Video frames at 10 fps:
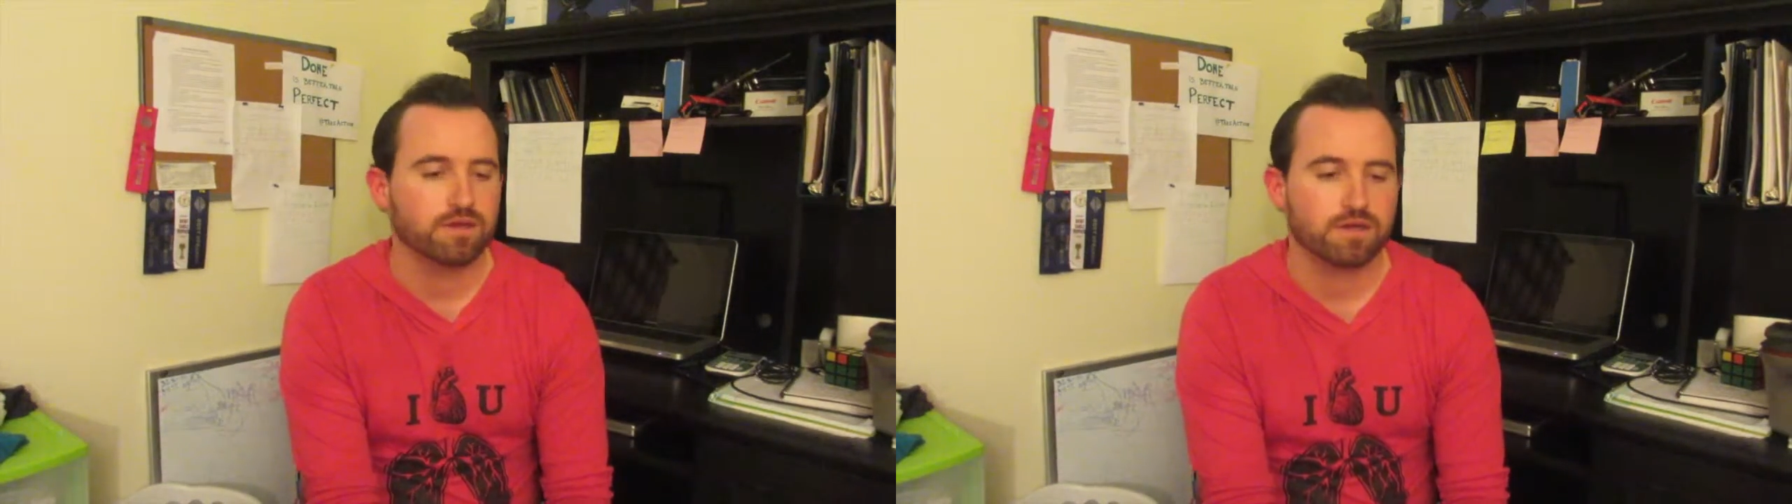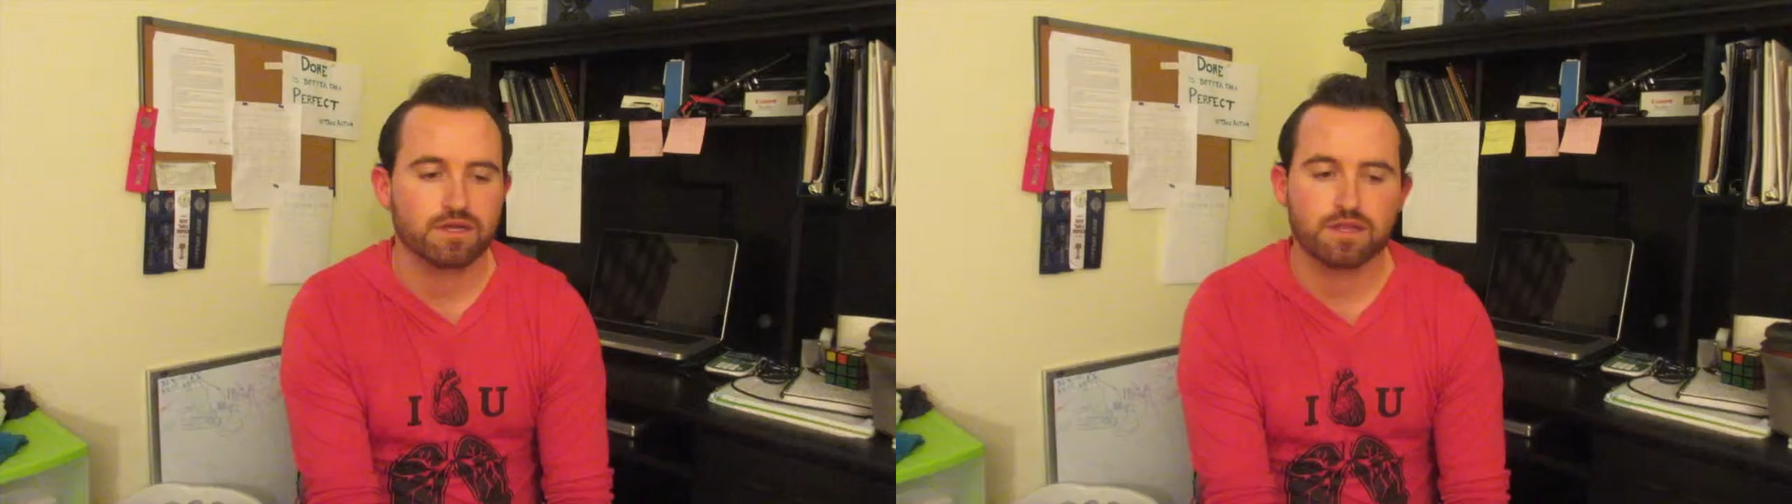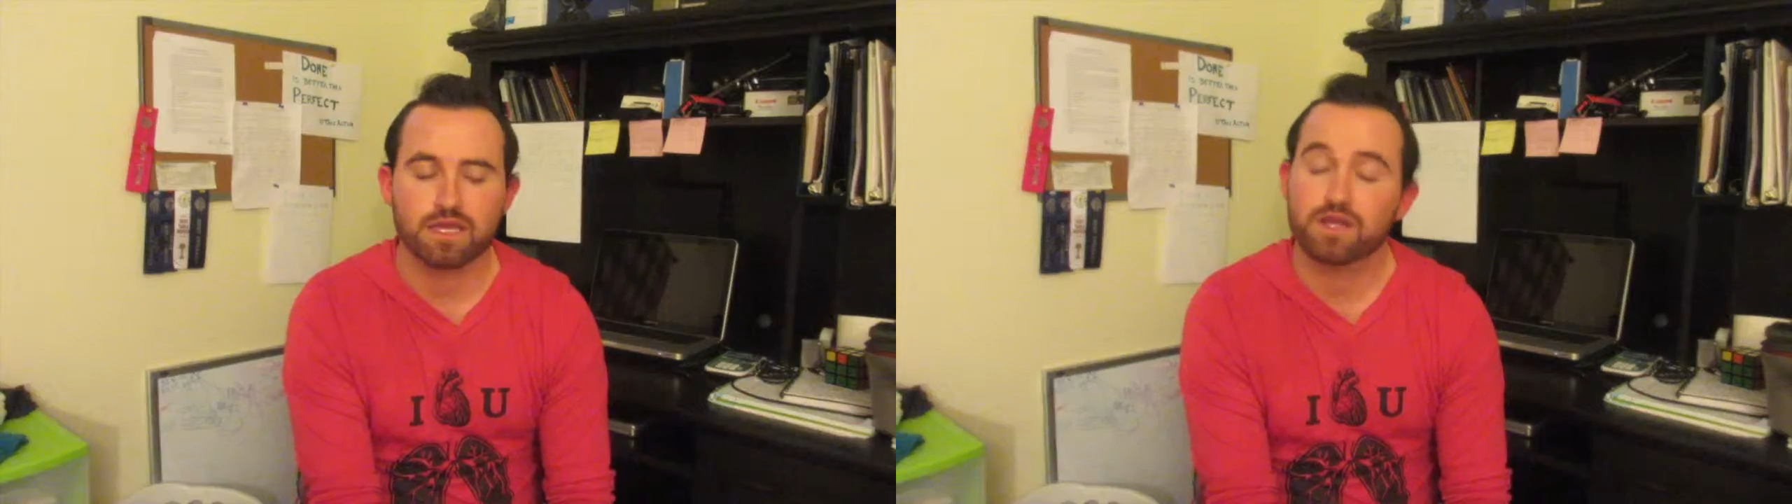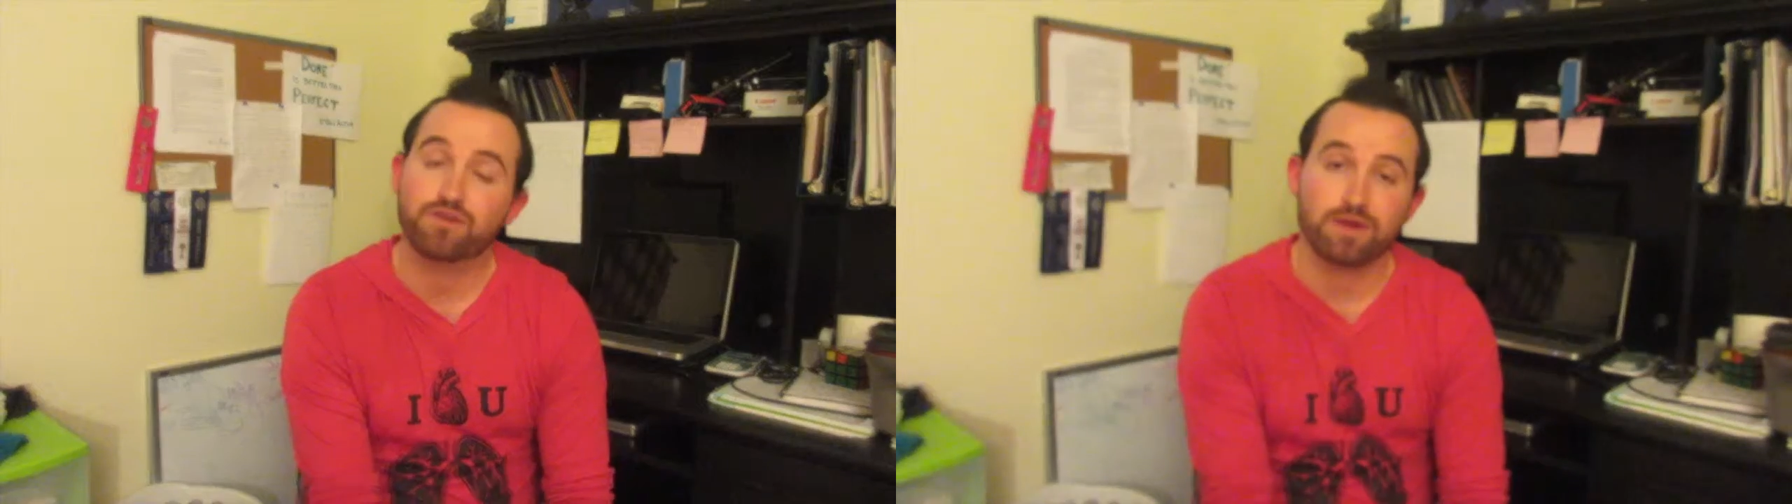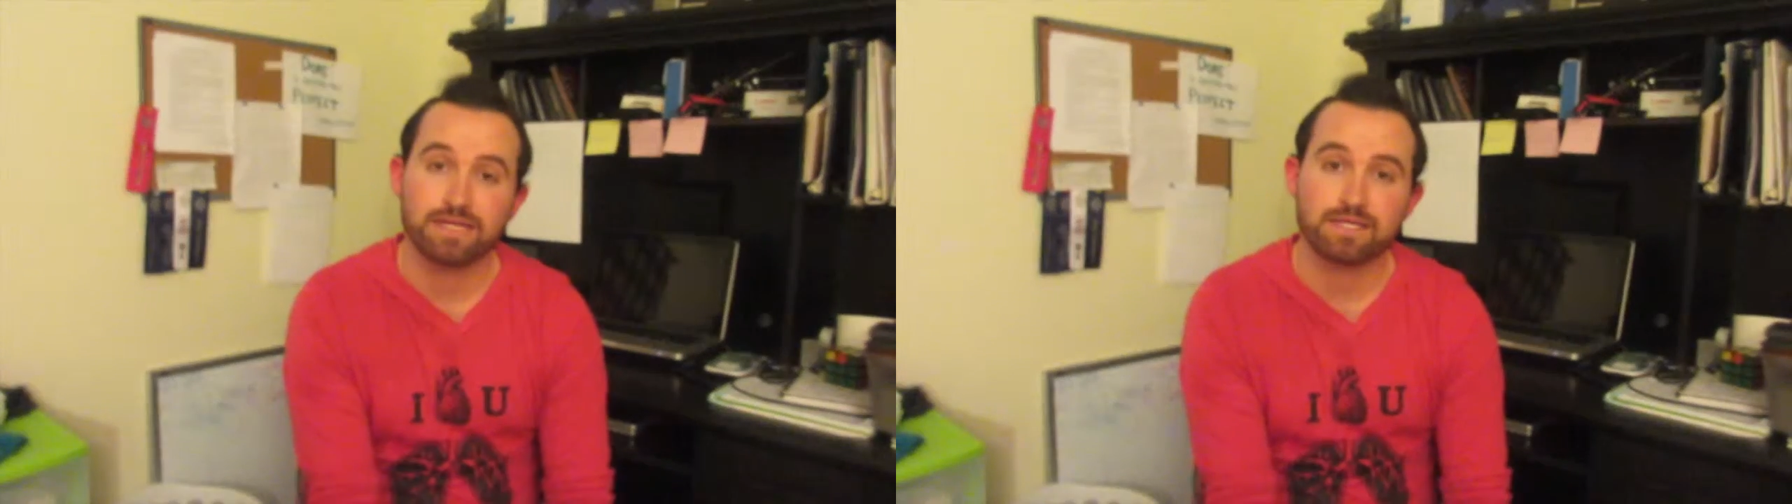Nothing
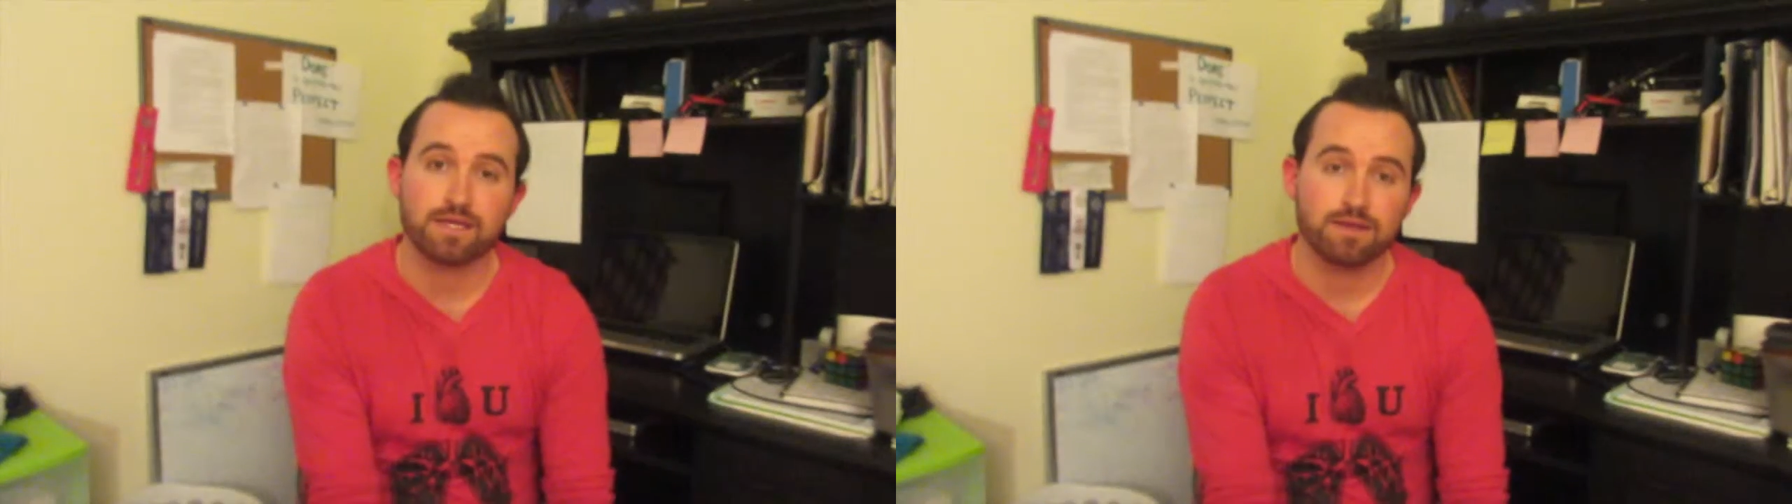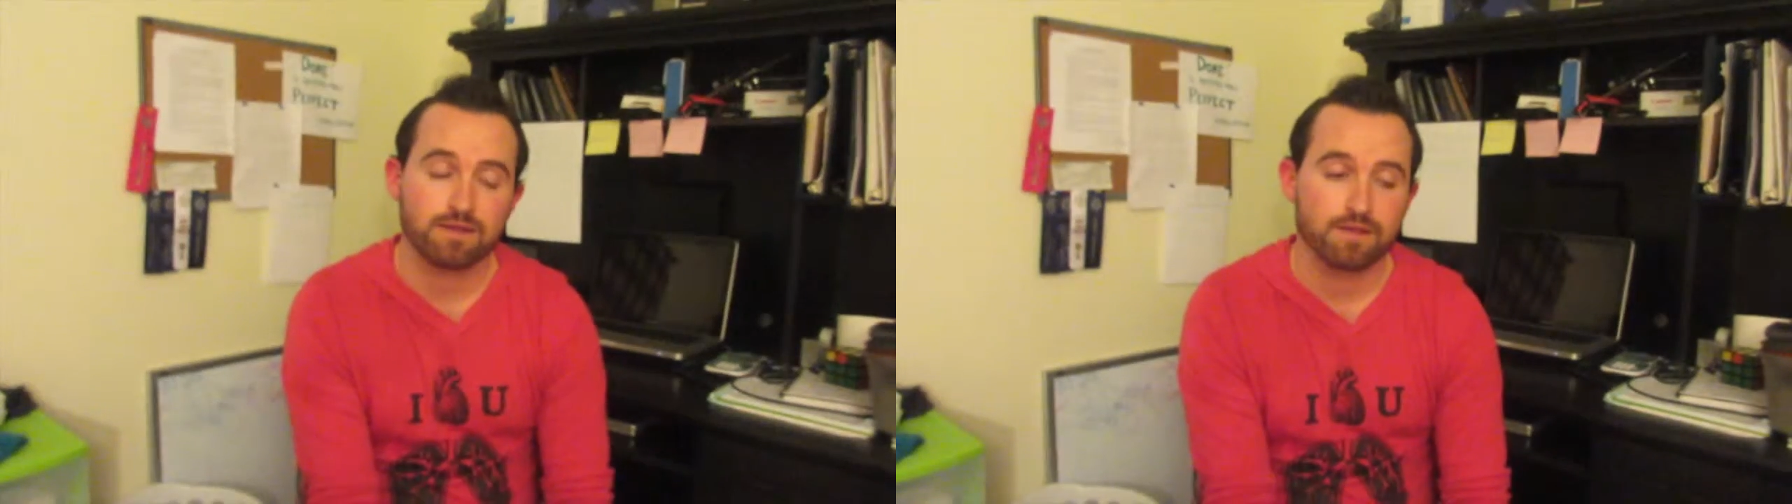crazy.